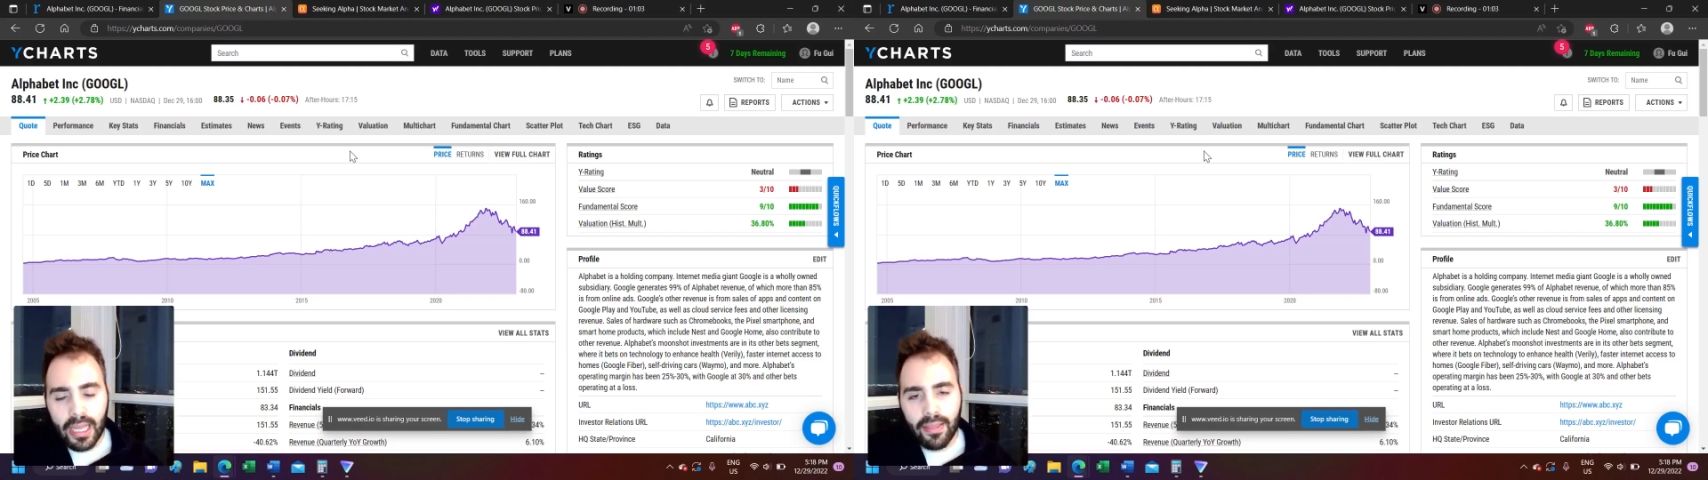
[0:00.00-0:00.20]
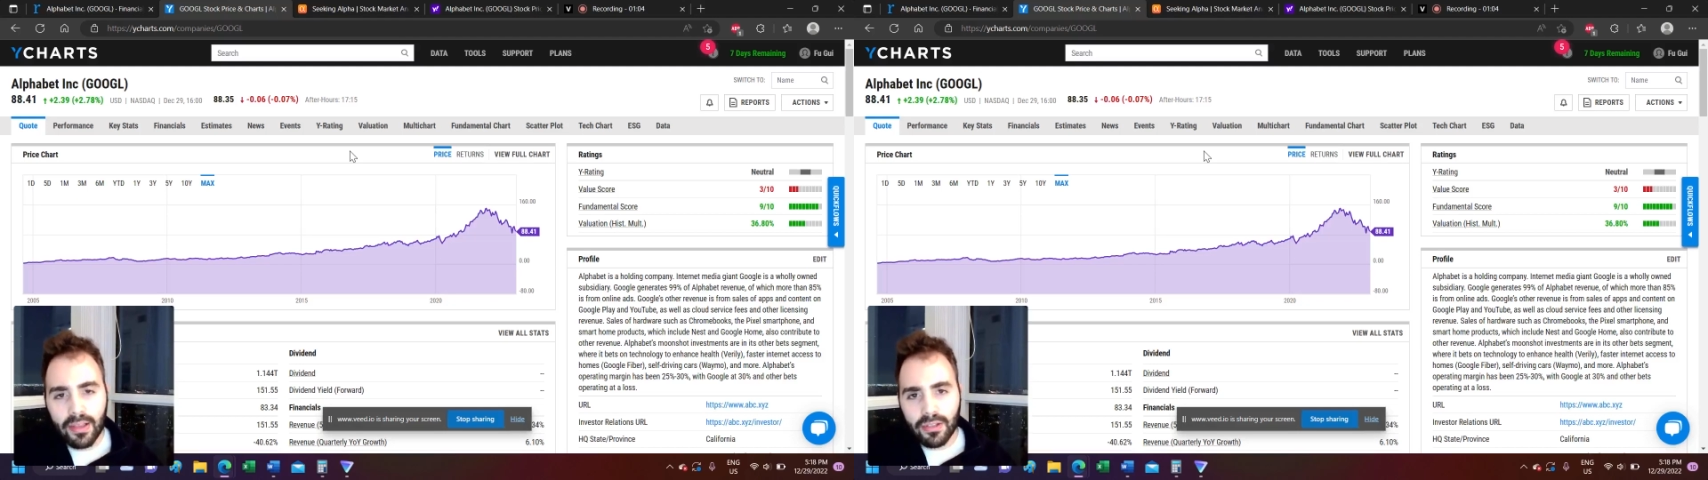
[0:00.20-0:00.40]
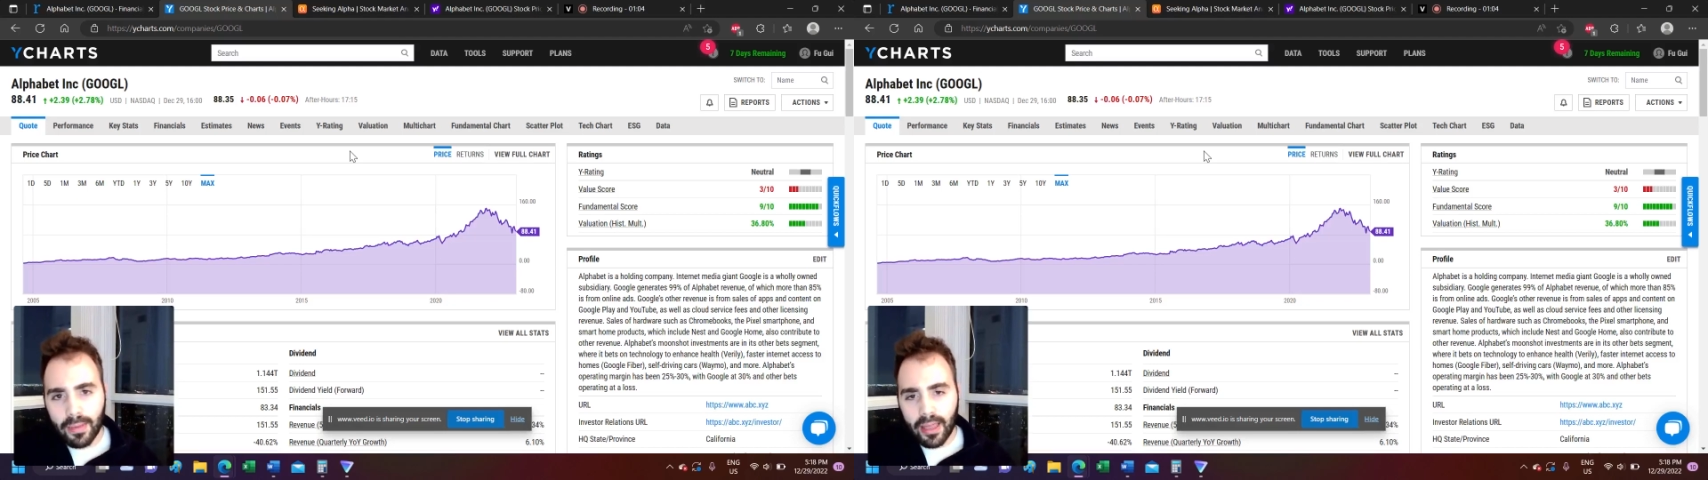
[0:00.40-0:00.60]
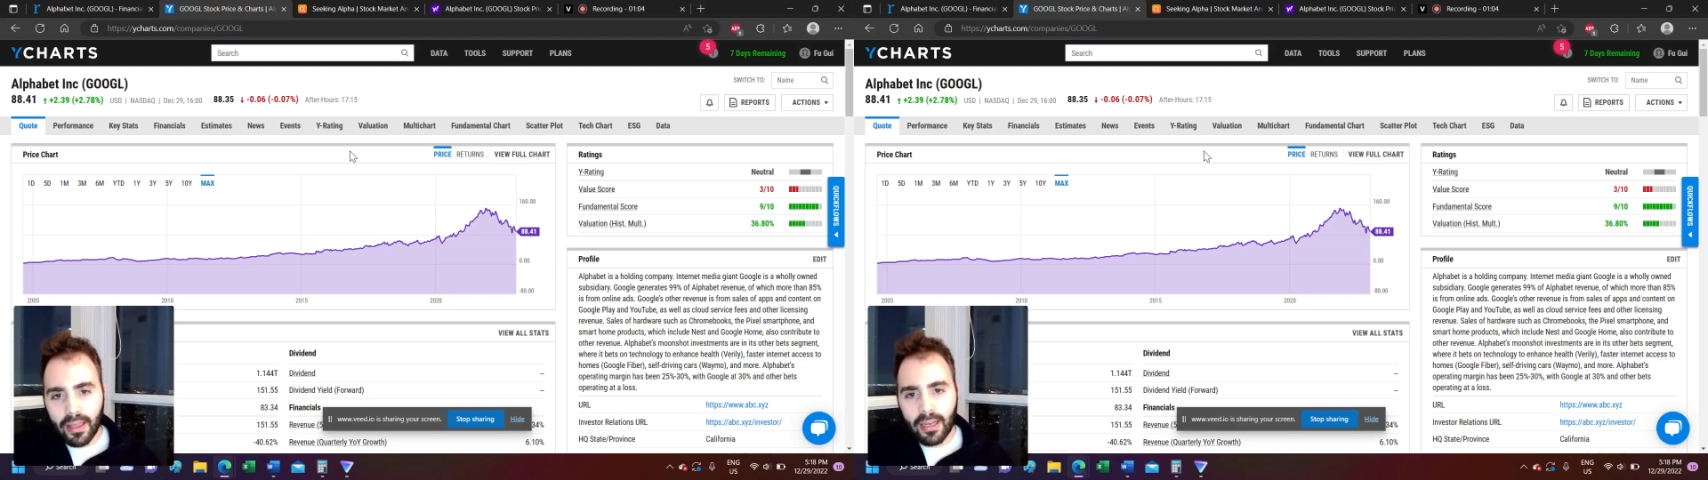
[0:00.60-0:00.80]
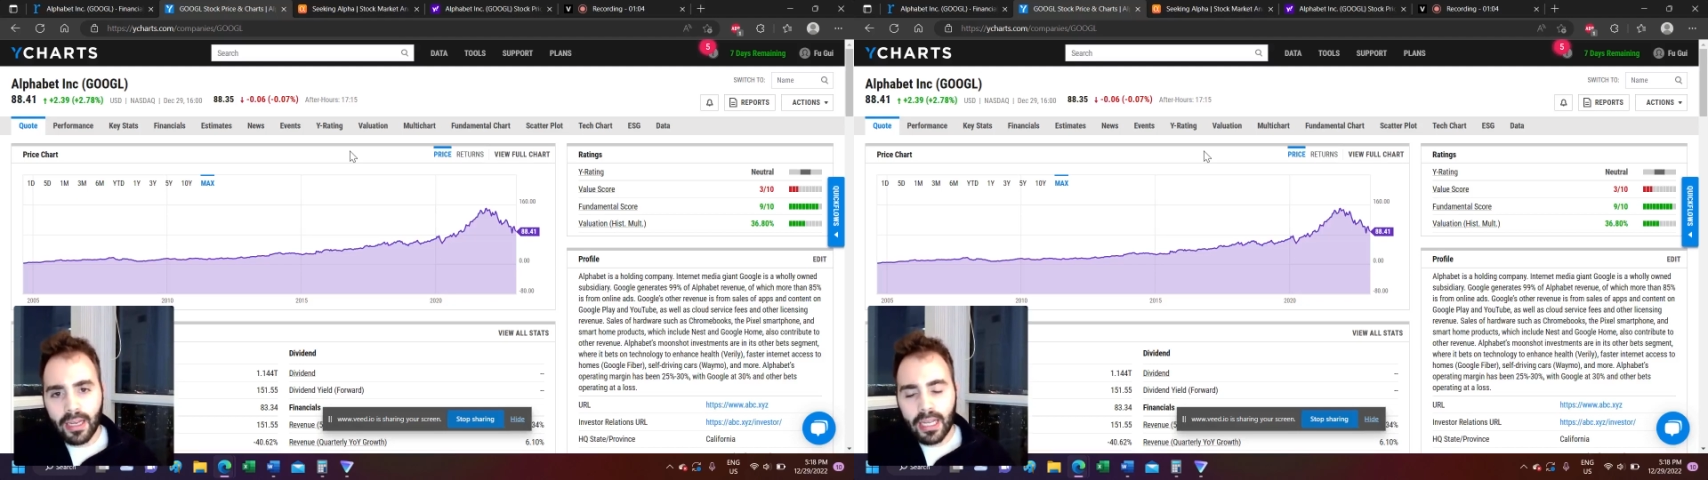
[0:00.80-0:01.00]
in this
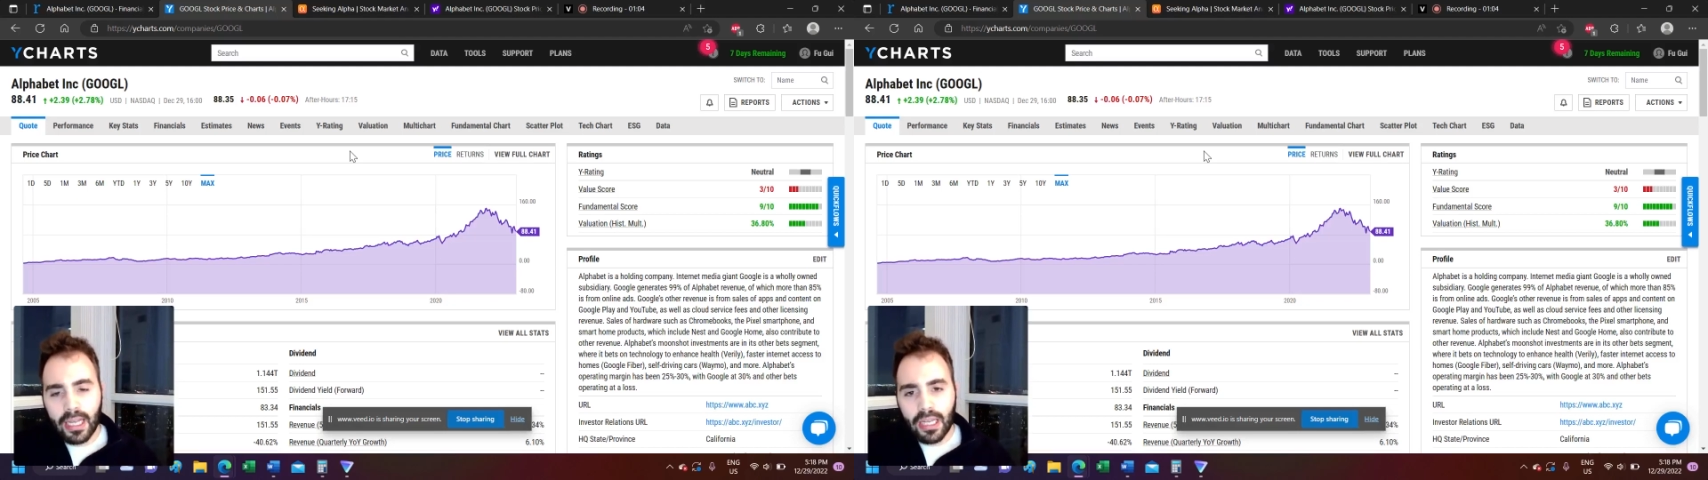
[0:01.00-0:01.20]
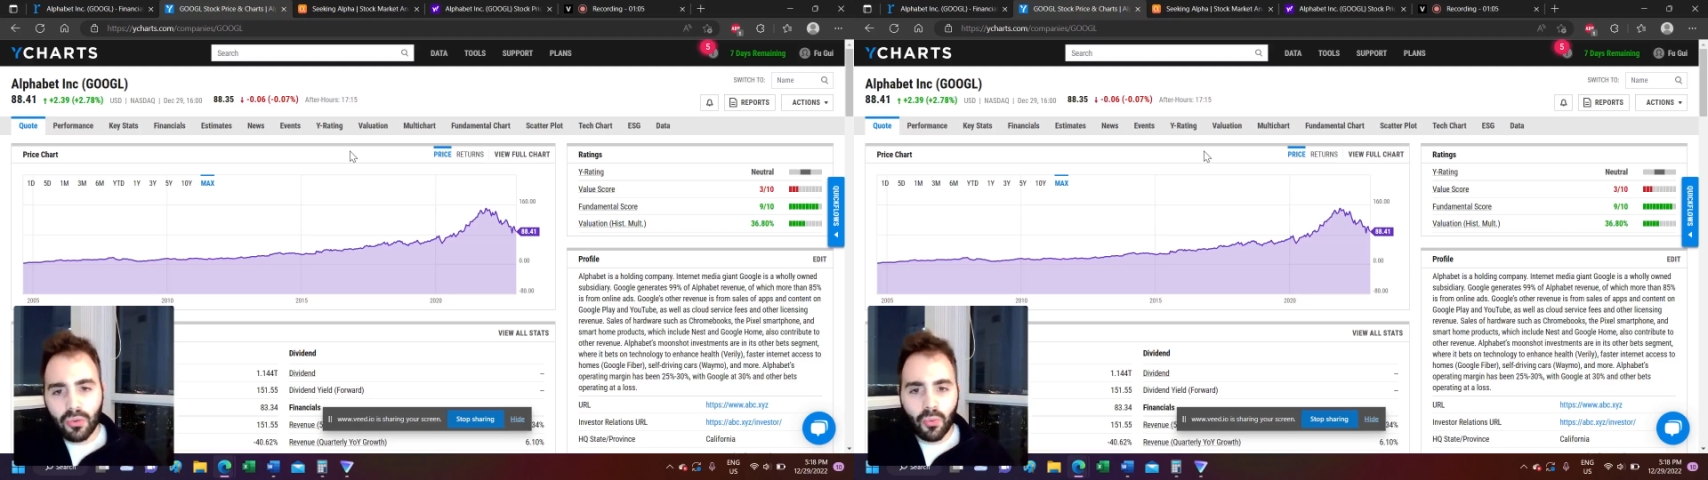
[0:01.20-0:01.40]
method is